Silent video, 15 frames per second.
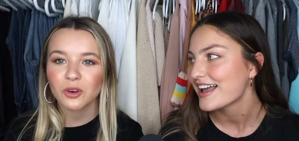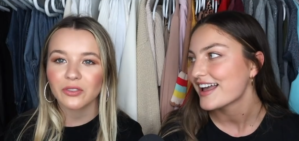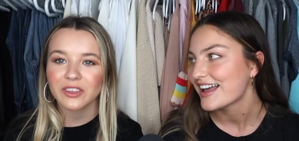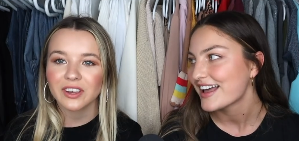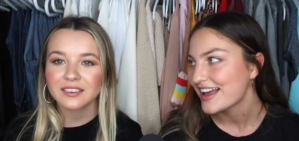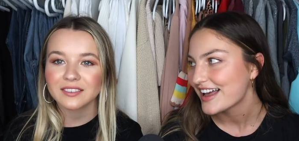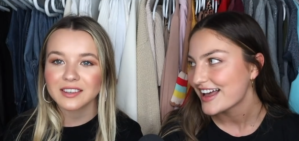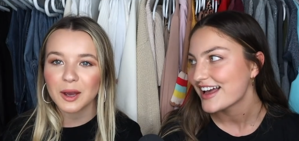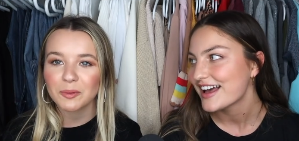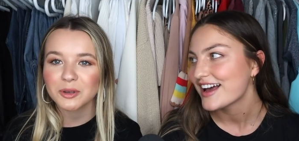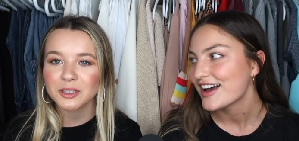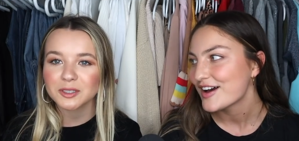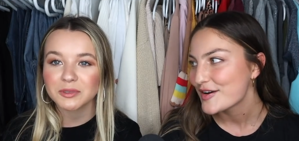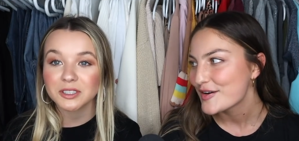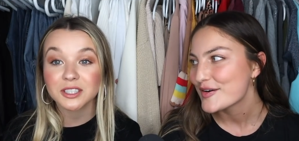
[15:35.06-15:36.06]
Speaker 1: good things
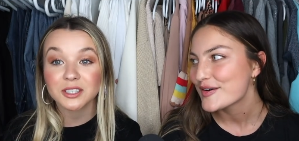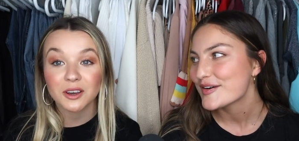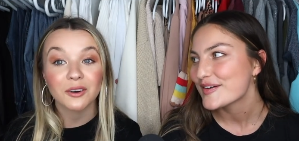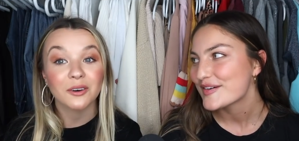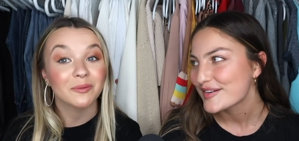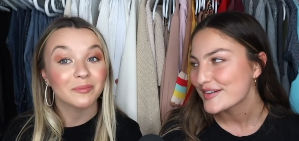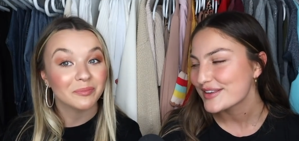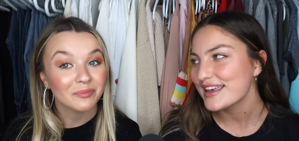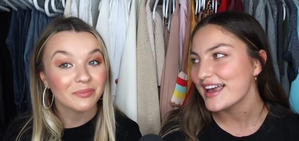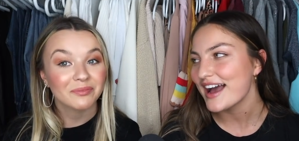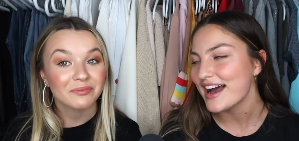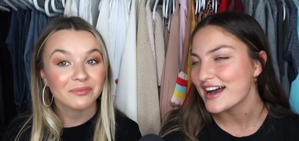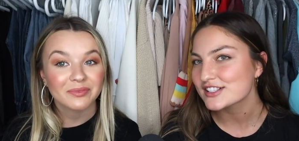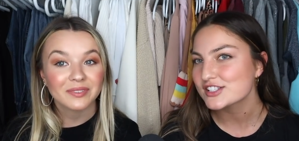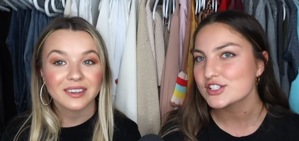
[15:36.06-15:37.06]
happened to me. So
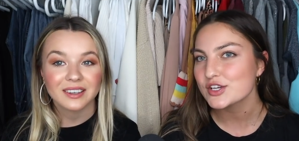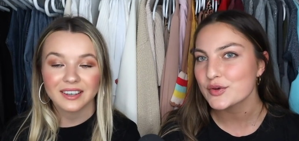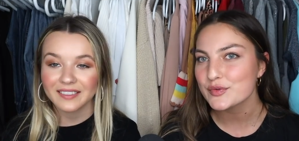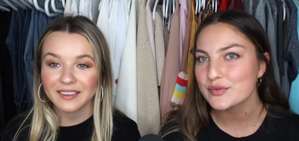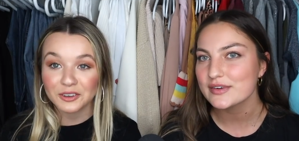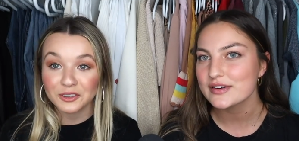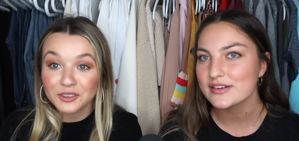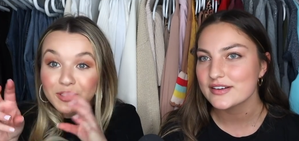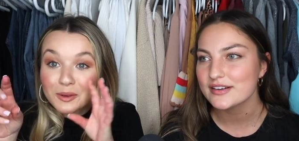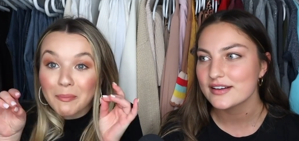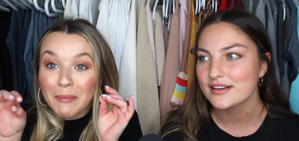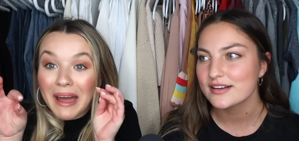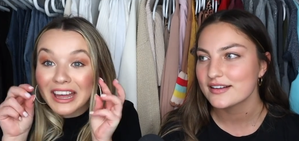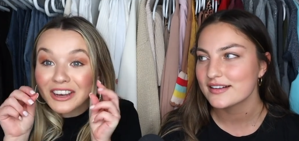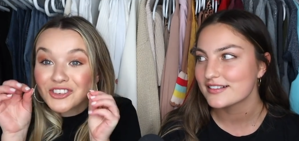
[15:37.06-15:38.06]
Yeah, so there's
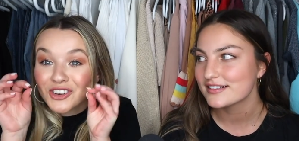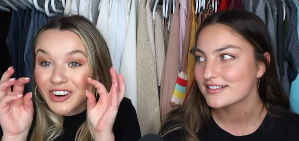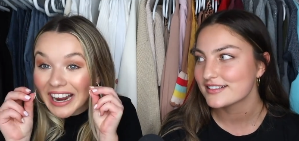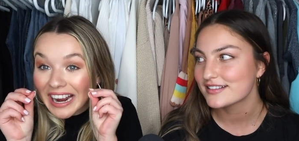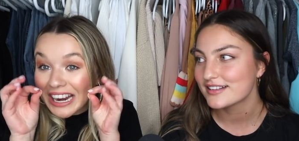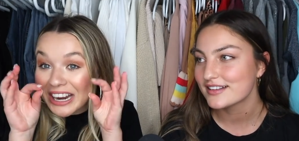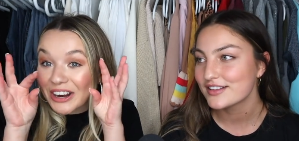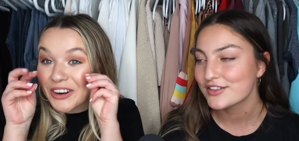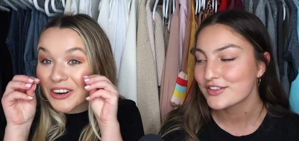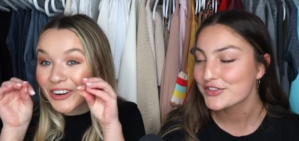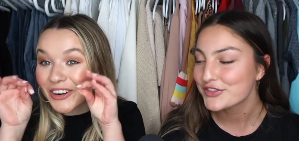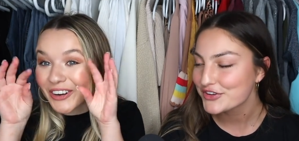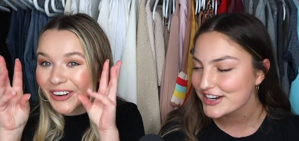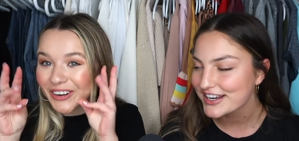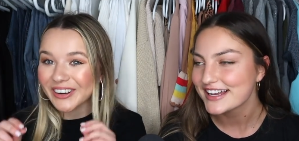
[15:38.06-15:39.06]
some magic
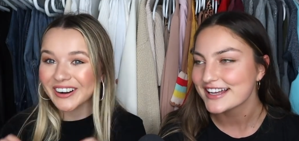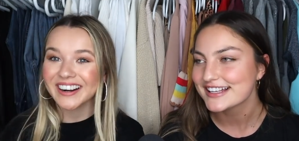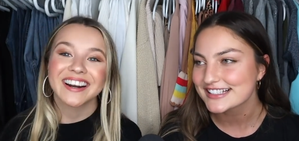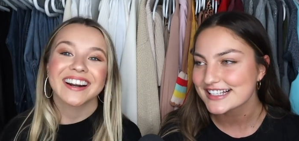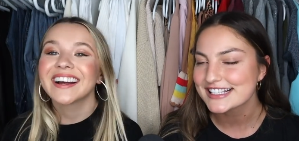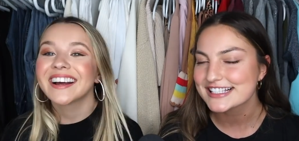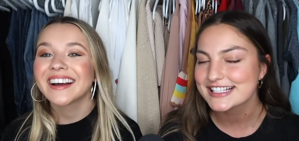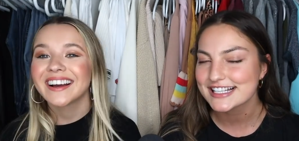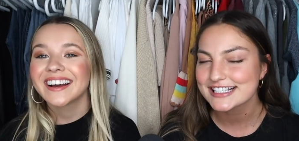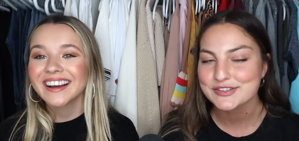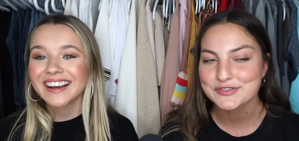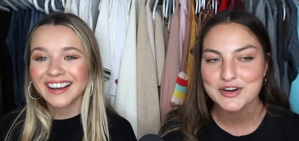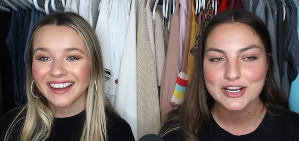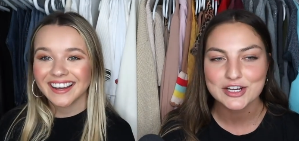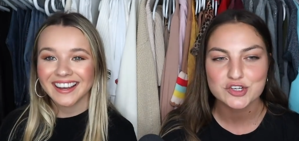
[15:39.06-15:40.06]
here. There is. It's it's
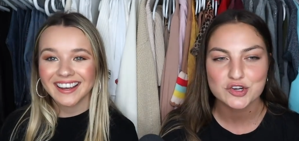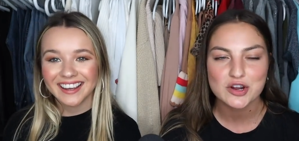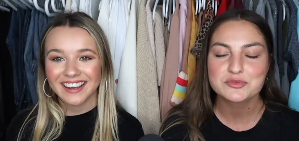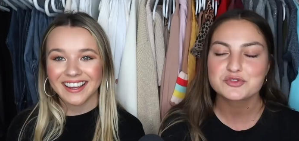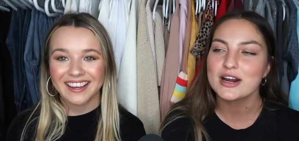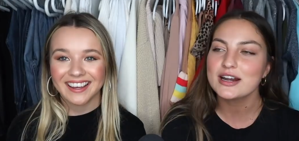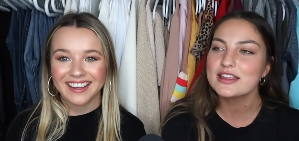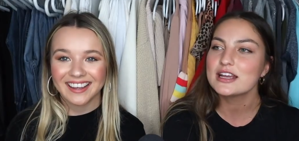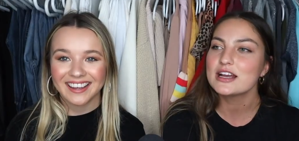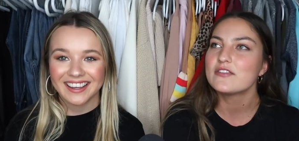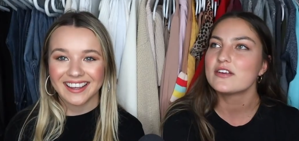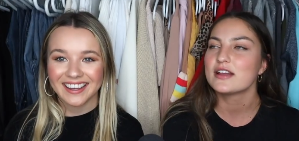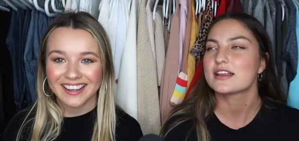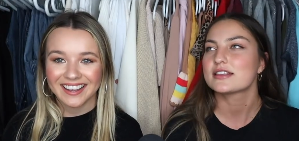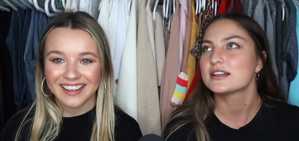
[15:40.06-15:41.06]
a
Speaker 2: running joke. I'm trying to think
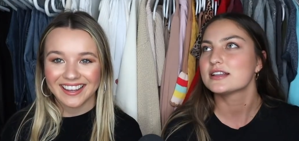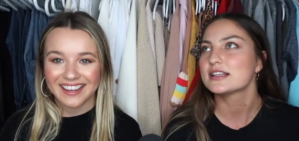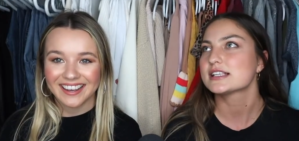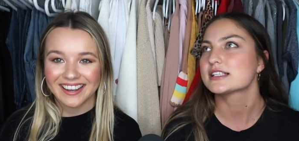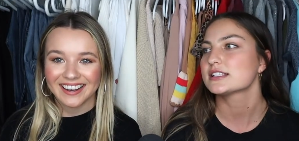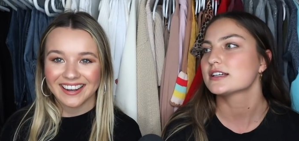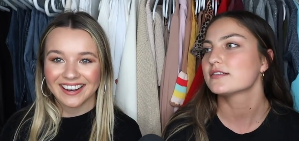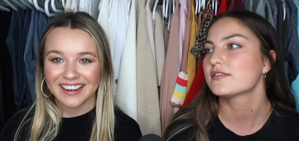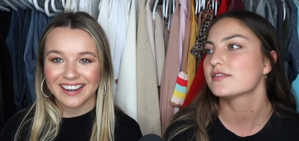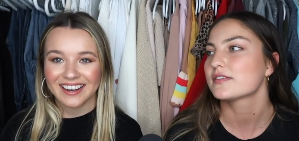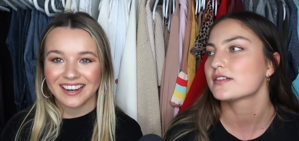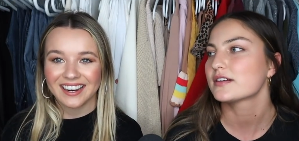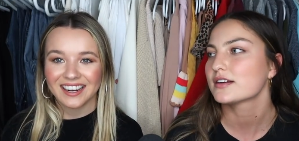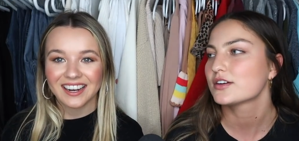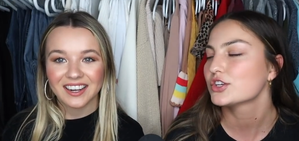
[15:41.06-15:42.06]
of like the list
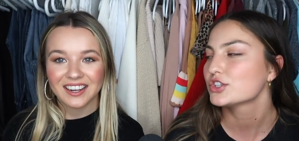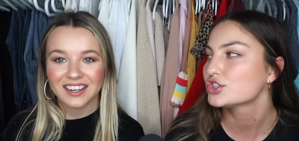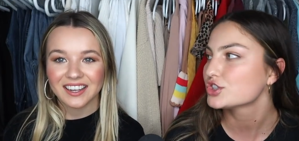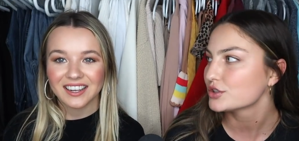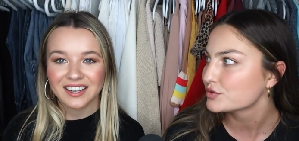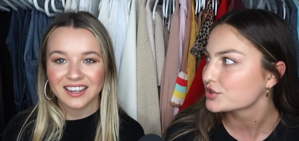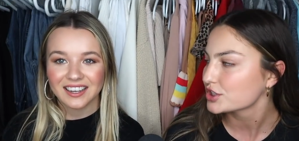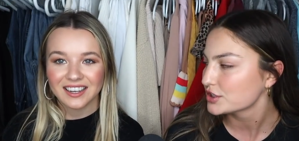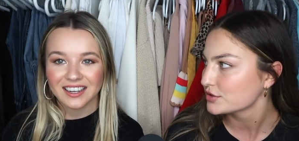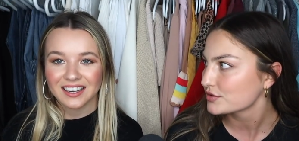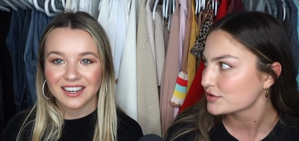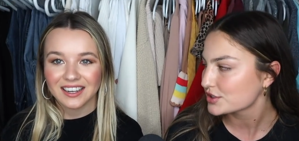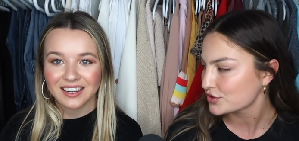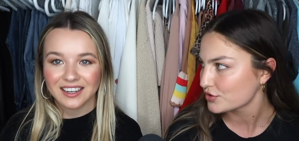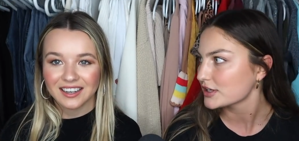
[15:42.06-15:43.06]
of good
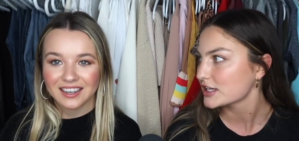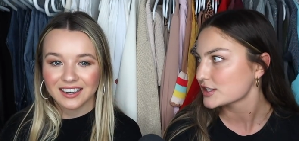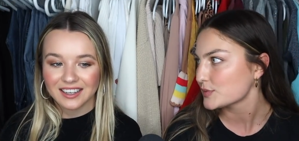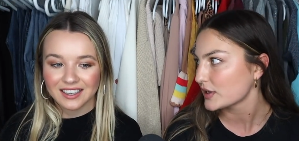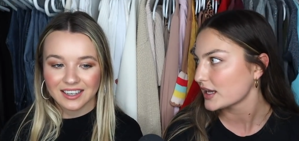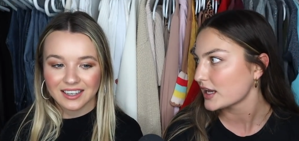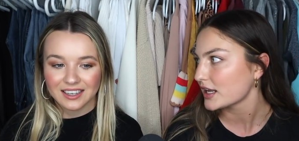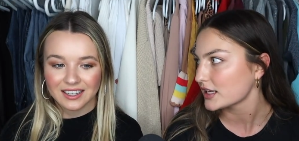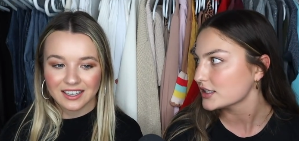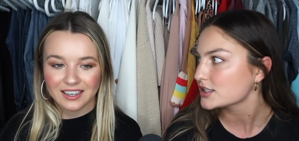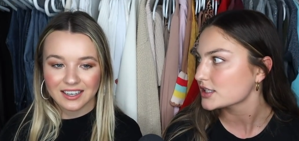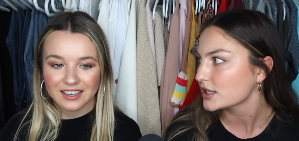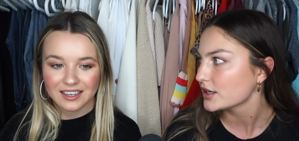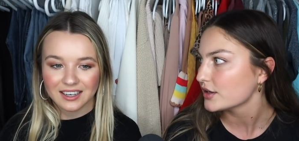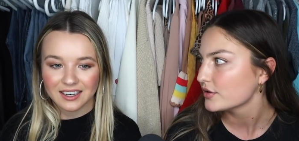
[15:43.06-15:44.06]
juju stories we could get
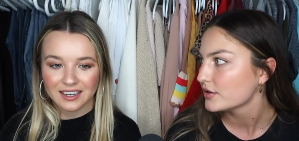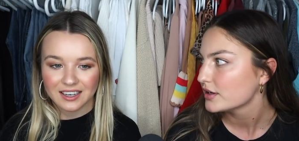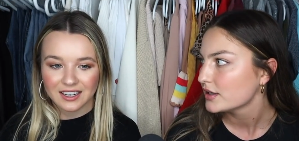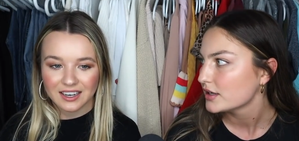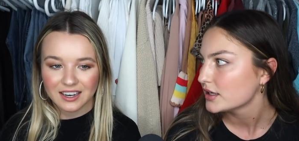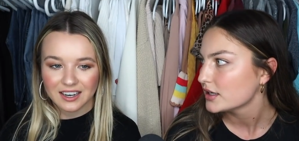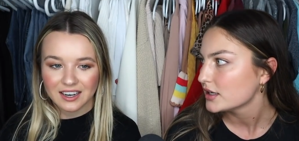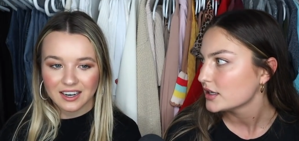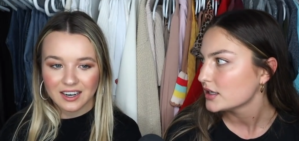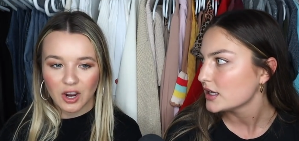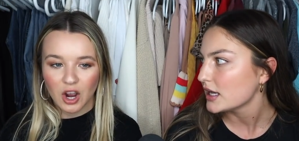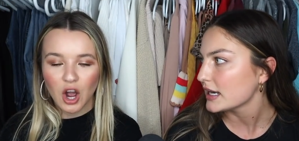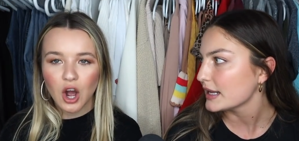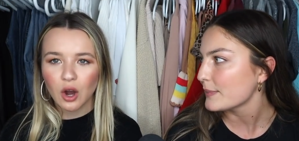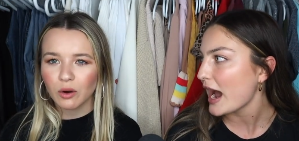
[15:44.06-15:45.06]
into.
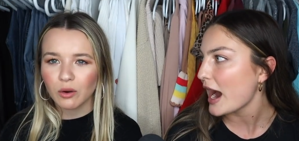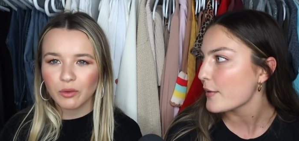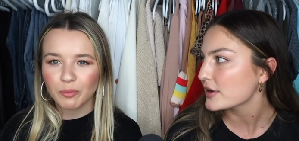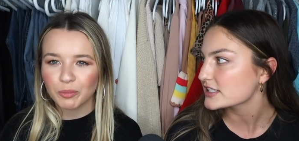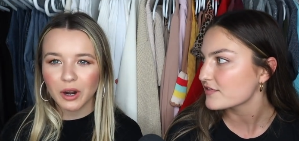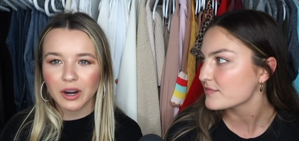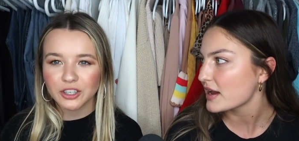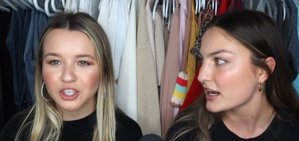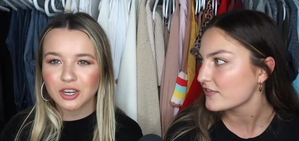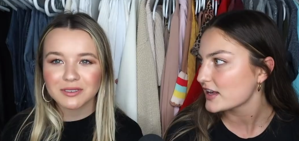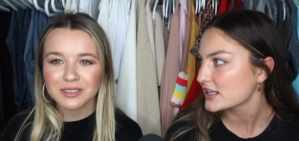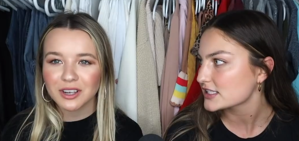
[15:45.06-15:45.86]
Any oh, powers of manifestation. She